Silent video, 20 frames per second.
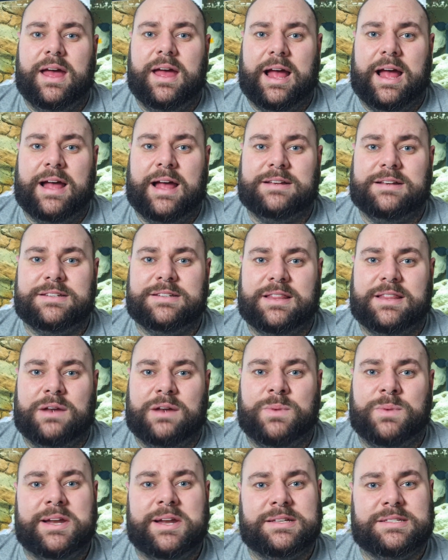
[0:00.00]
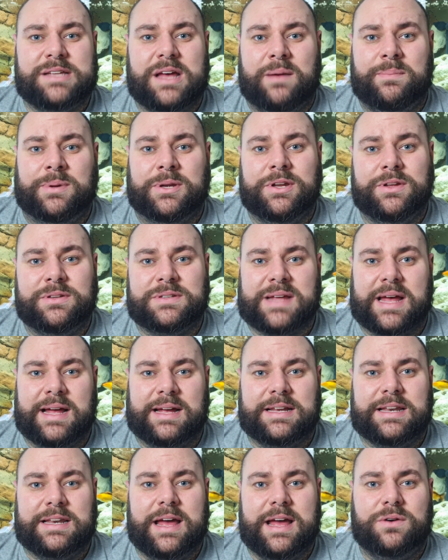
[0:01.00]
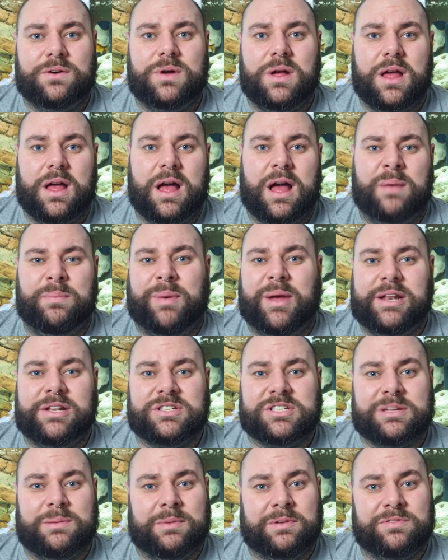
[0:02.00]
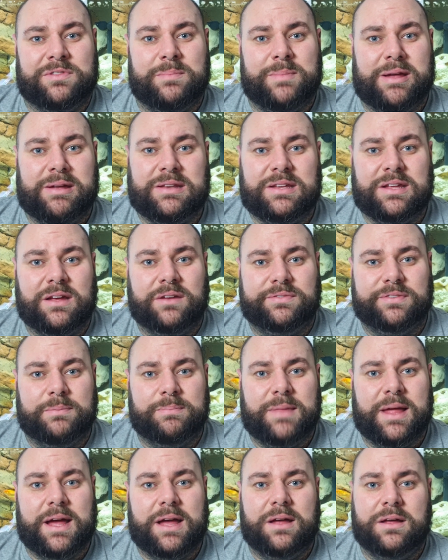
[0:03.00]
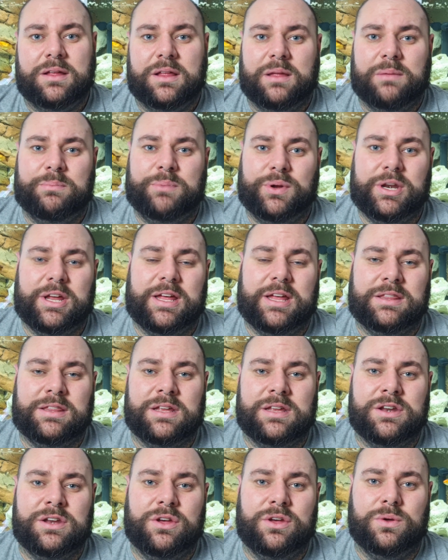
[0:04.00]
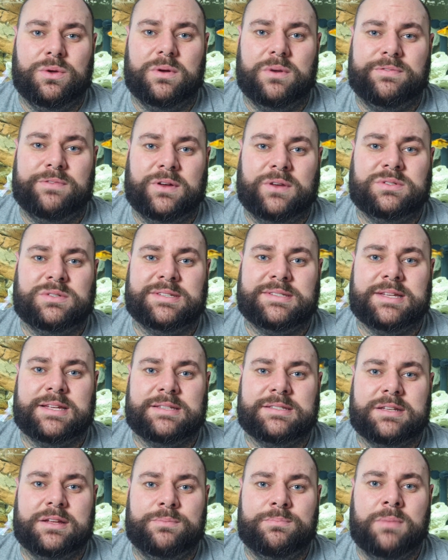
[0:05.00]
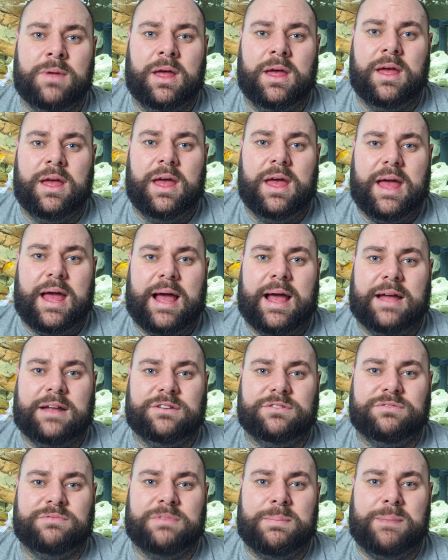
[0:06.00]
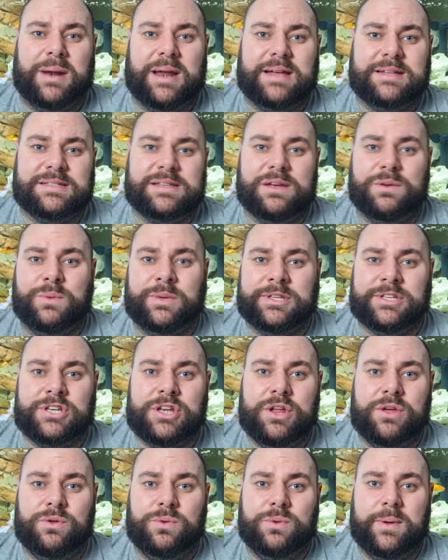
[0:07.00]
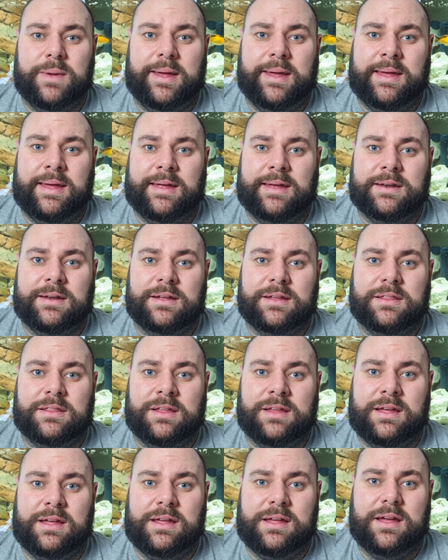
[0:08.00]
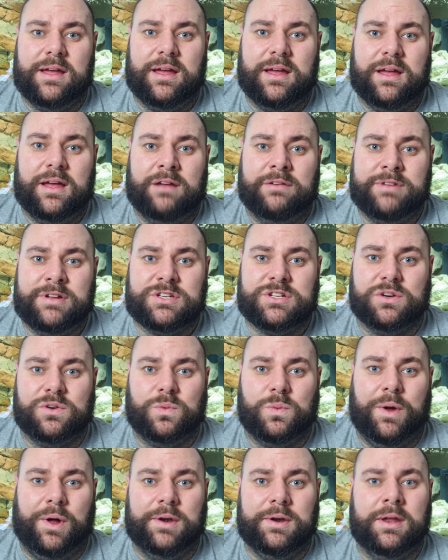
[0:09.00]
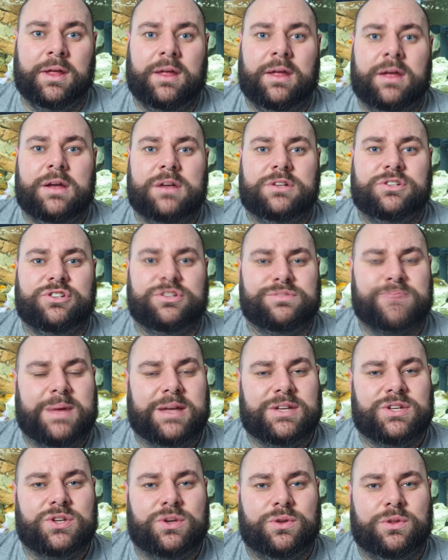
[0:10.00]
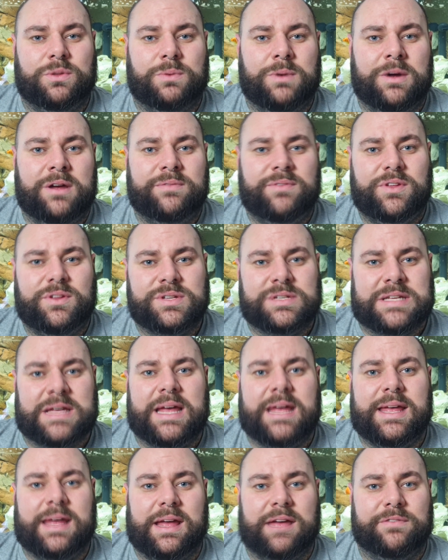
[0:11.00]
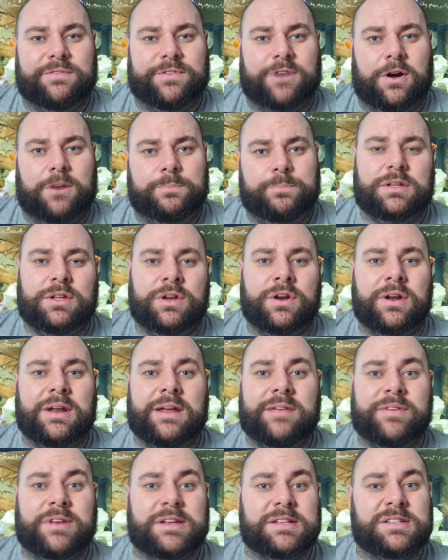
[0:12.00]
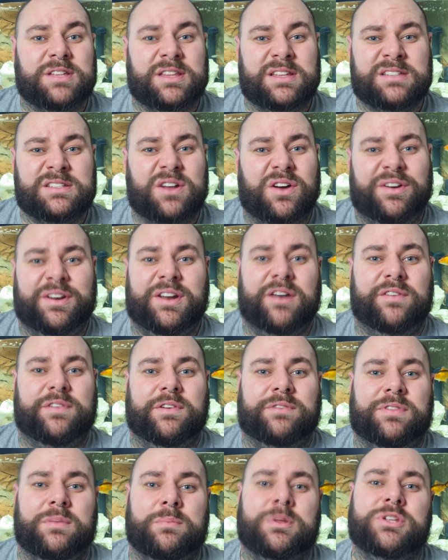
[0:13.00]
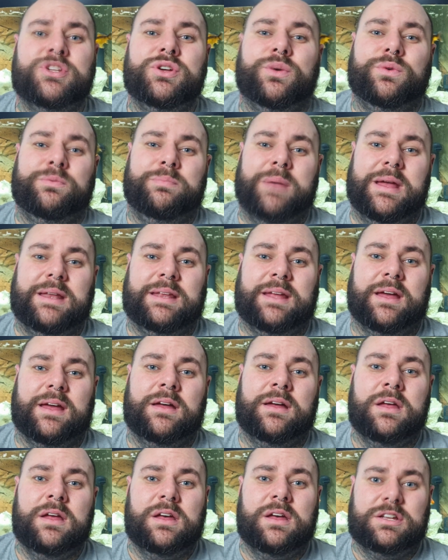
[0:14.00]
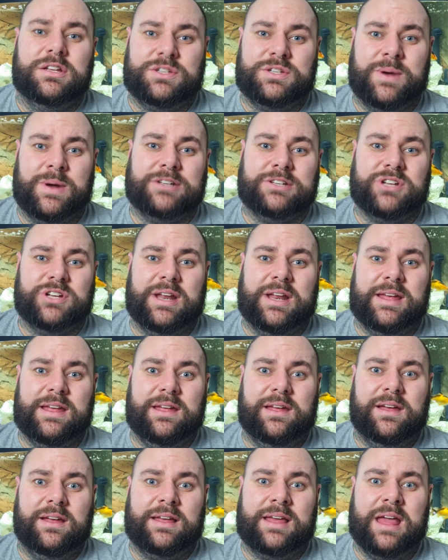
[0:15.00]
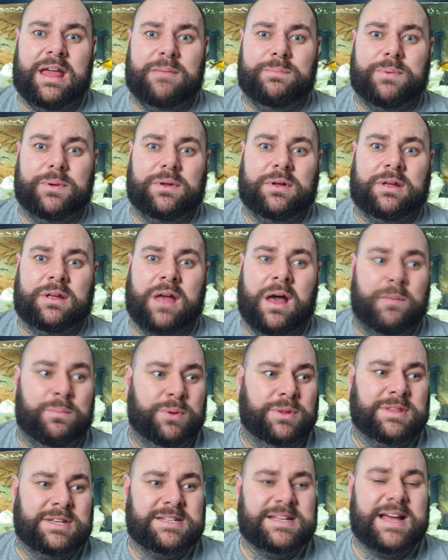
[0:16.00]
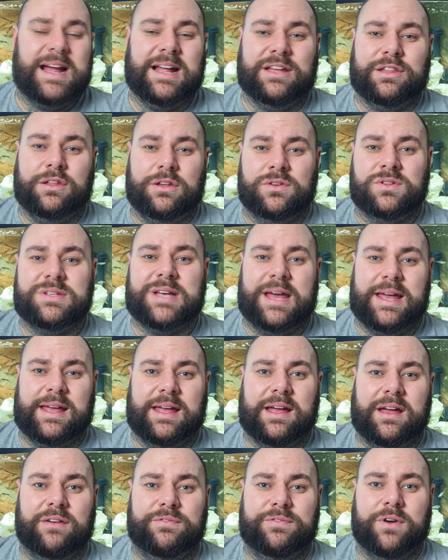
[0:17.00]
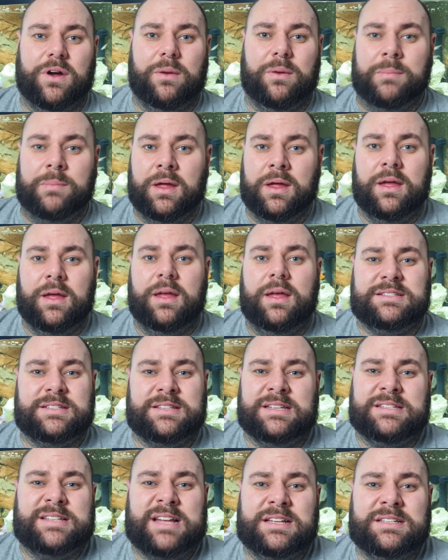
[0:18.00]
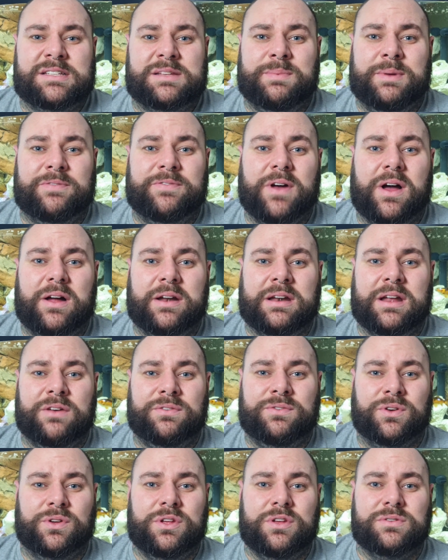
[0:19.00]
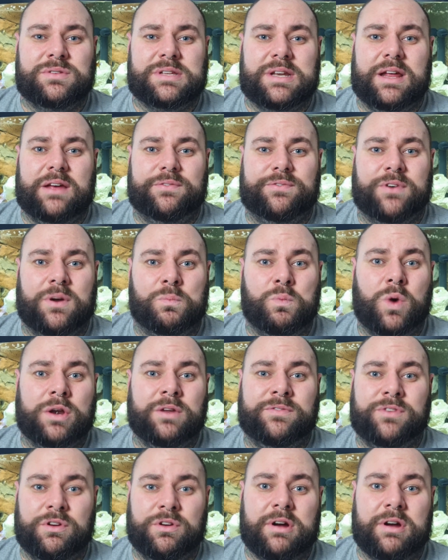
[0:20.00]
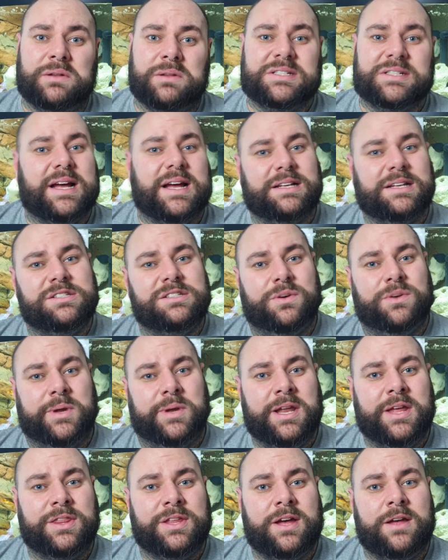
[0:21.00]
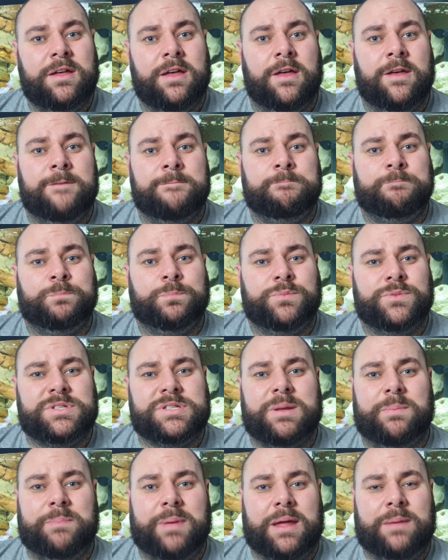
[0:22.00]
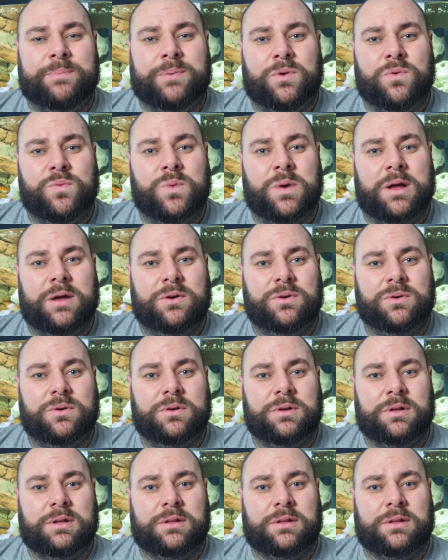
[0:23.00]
and then when I set up a new tank now, I pinch some of the media from that, put it in the new filter system, and replace it with new in the original one. Just make sure that wherever you're taking it from, you're not leaving it so there's not enough of the matured media to actually keep up with the tank that you're taking it from. This tends to be fine if you're using it from one of your own tanks to another. Some people will